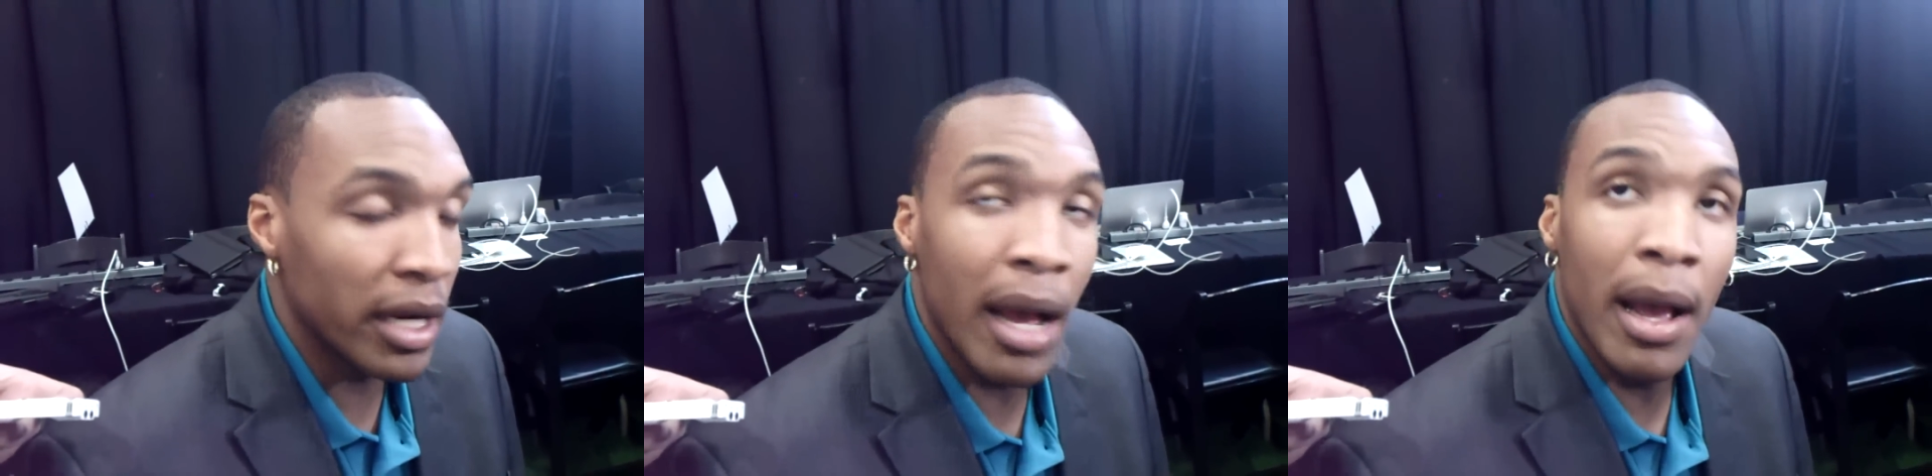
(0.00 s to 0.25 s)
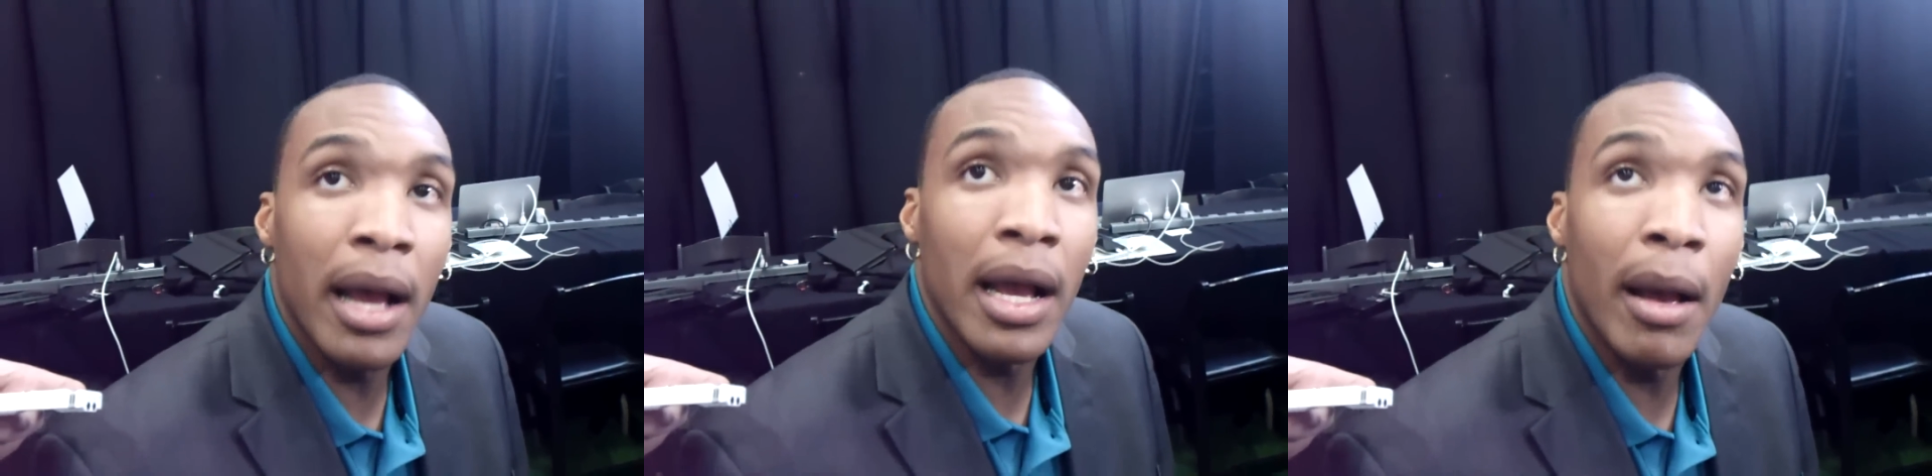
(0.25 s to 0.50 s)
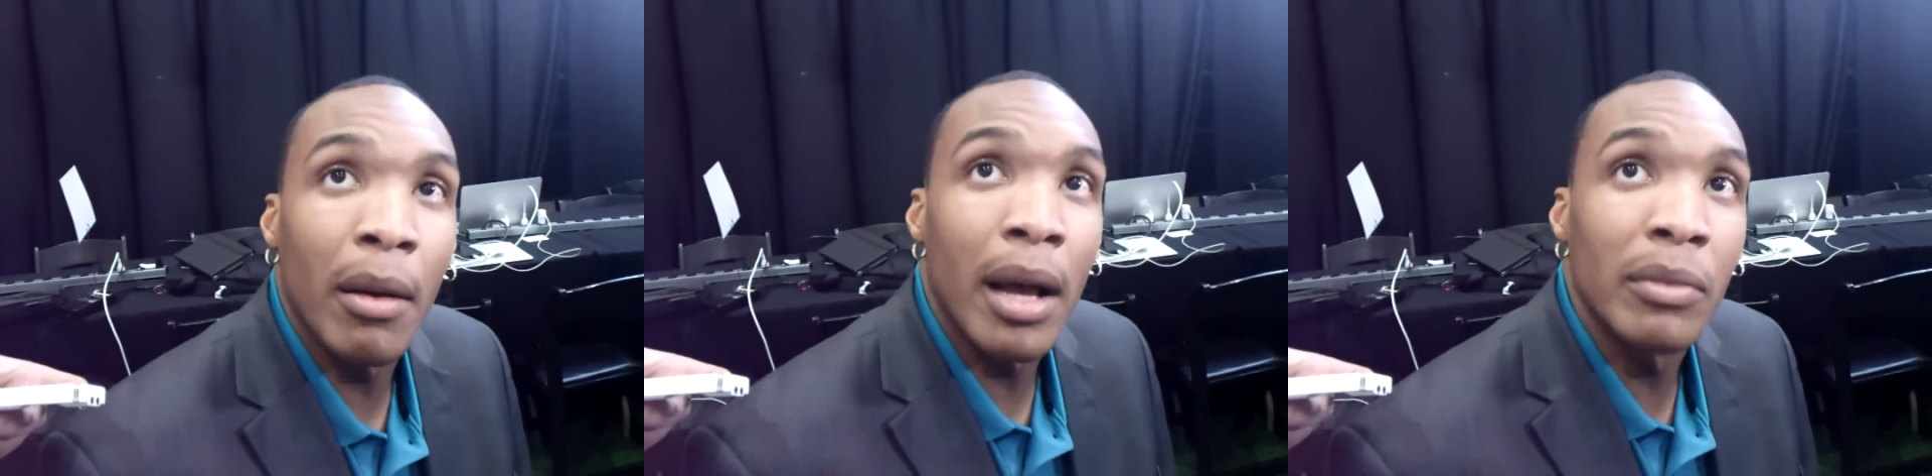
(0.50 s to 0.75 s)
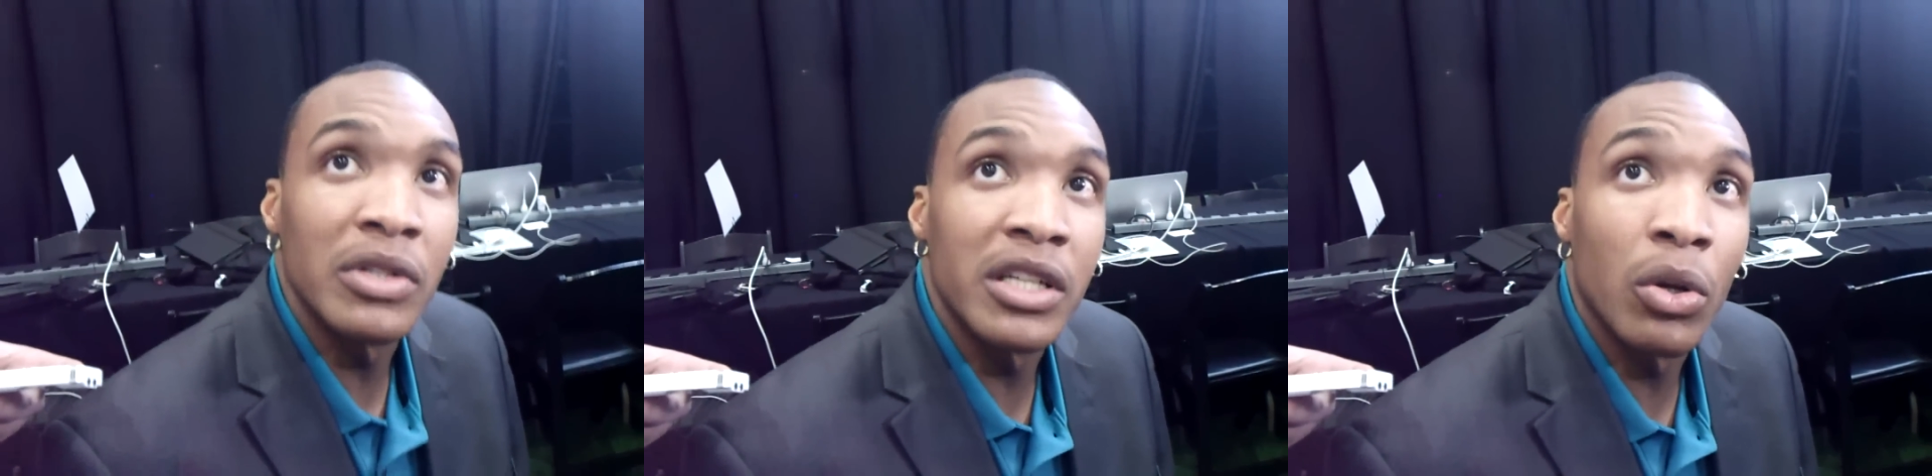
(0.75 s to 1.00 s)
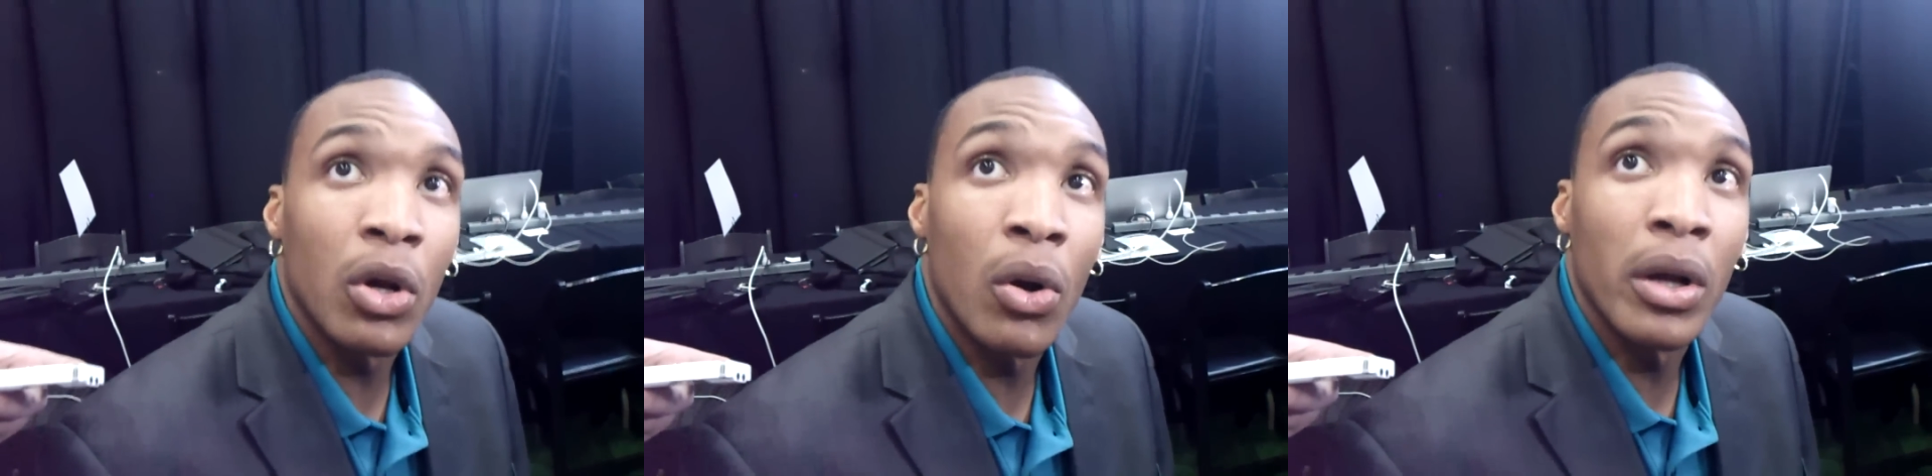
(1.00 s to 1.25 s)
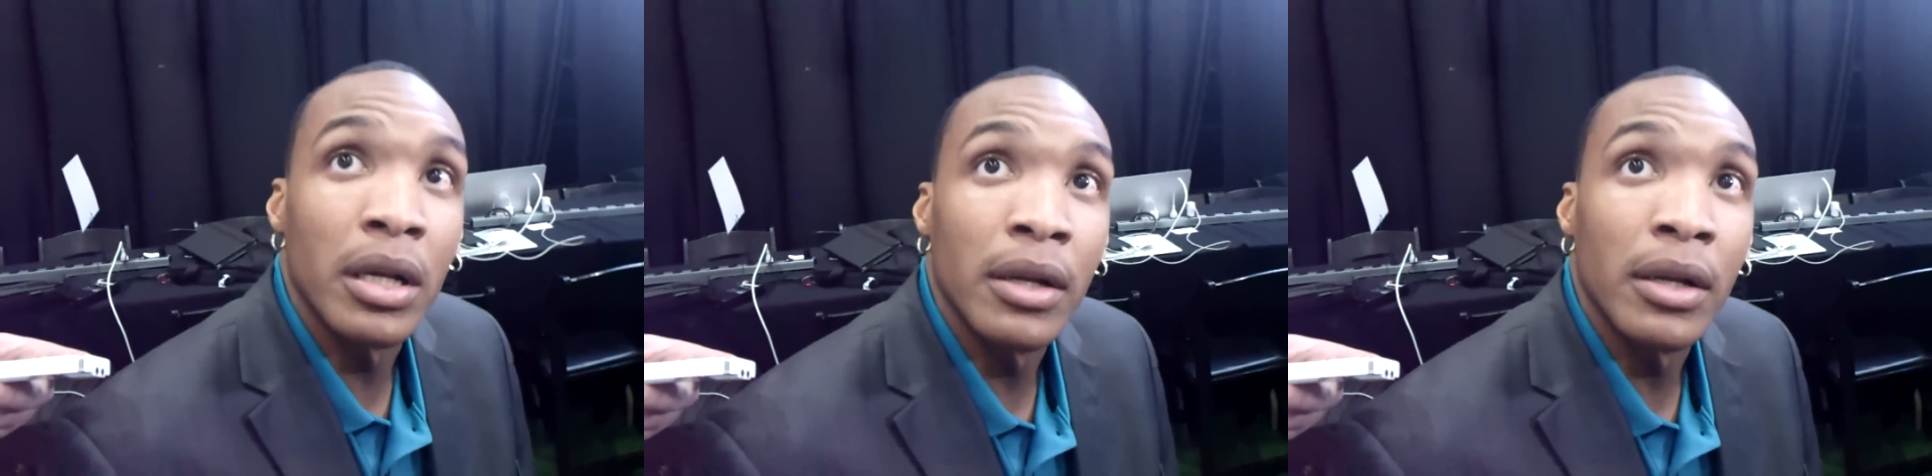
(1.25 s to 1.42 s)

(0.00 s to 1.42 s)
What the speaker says: but I'm still going.